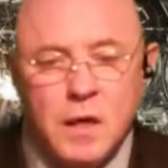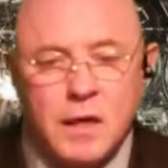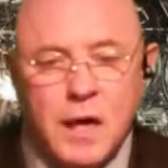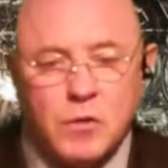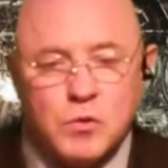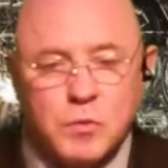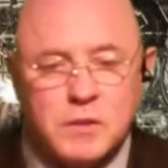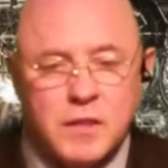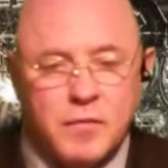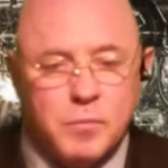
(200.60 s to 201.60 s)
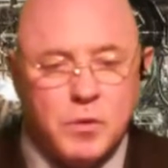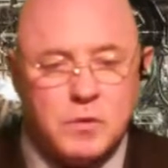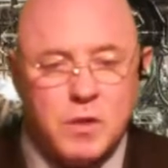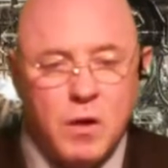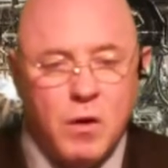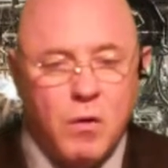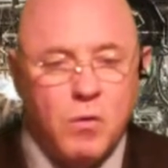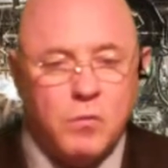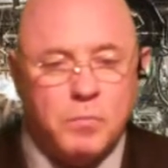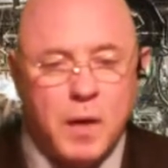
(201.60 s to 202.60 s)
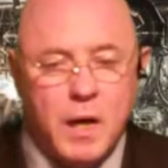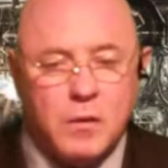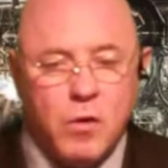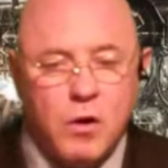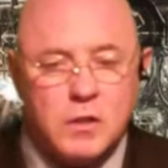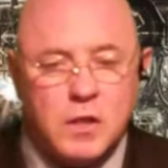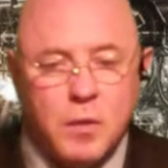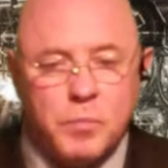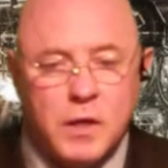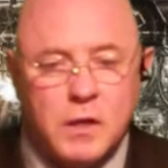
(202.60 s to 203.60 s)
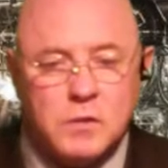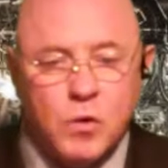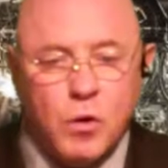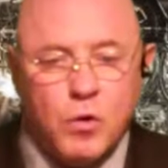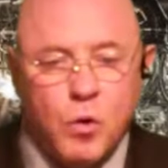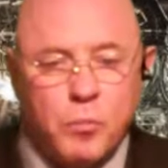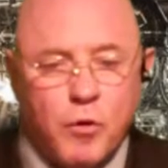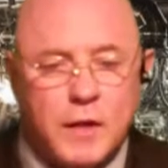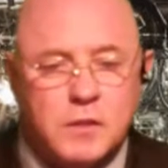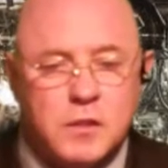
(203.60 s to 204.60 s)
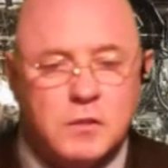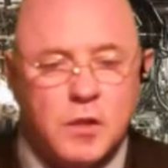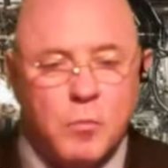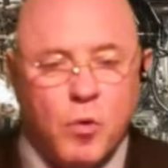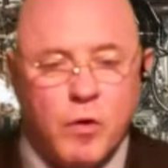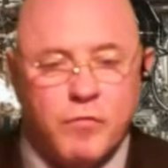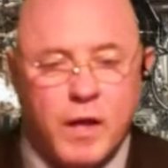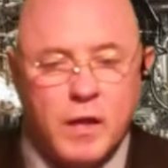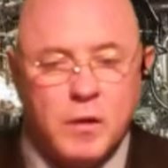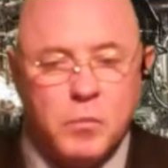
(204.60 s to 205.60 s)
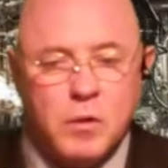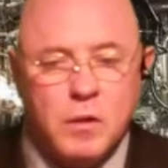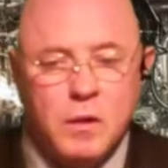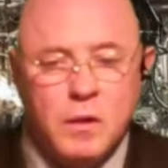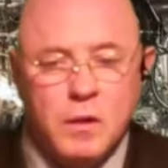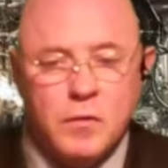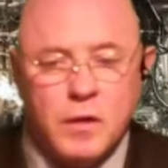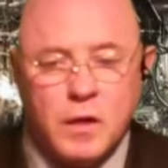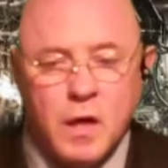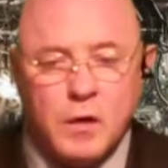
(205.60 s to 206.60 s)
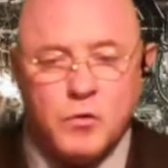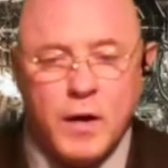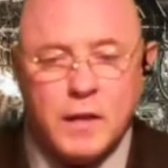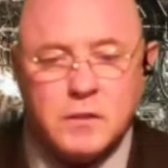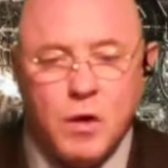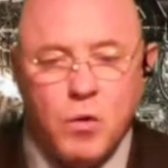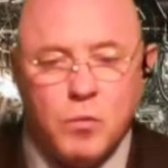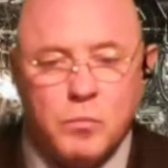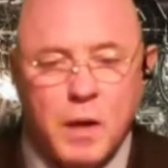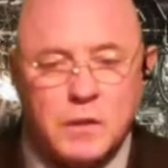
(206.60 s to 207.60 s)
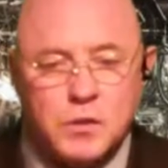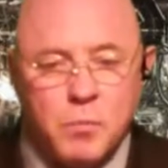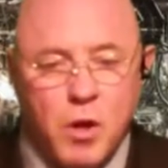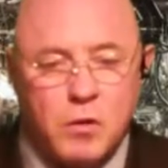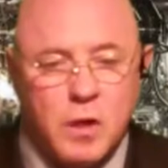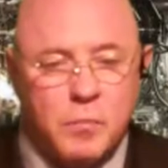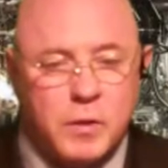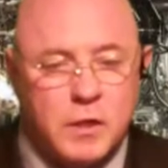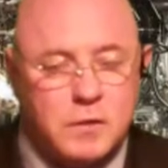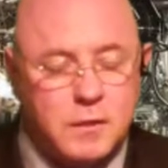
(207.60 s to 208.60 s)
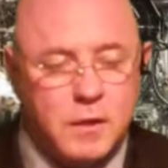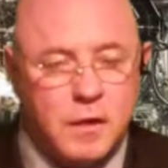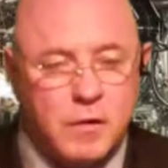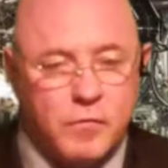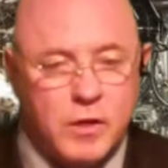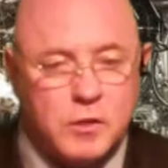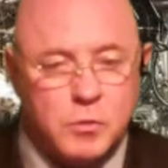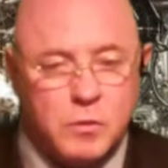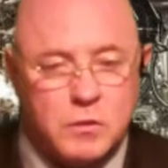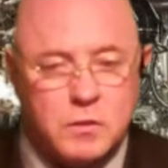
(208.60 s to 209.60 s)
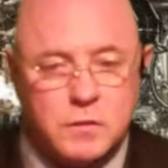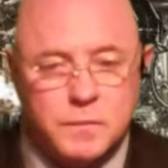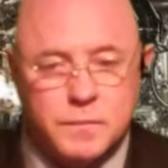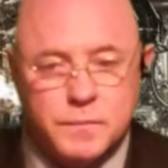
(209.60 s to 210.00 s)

accounts receivables owed by large companies or corporations are more valuable than contracts owed by small companies and individuals.